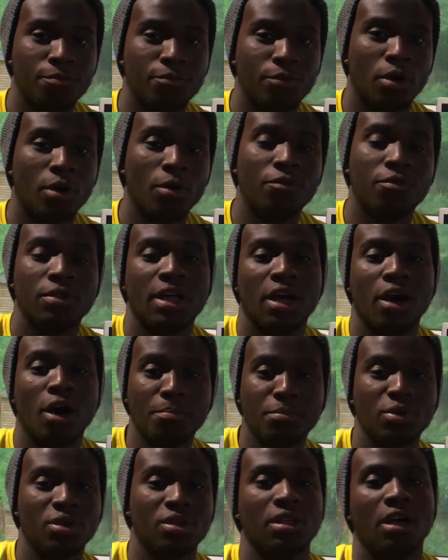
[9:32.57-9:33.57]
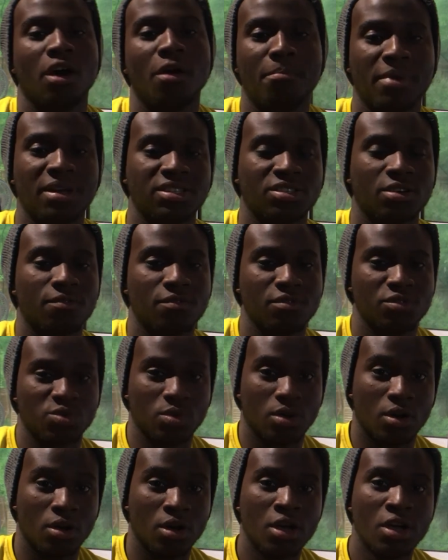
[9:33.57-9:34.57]
hopefully help you and help myself as
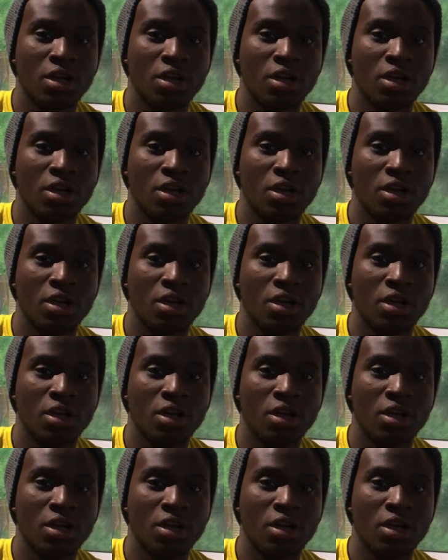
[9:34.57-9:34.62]
well.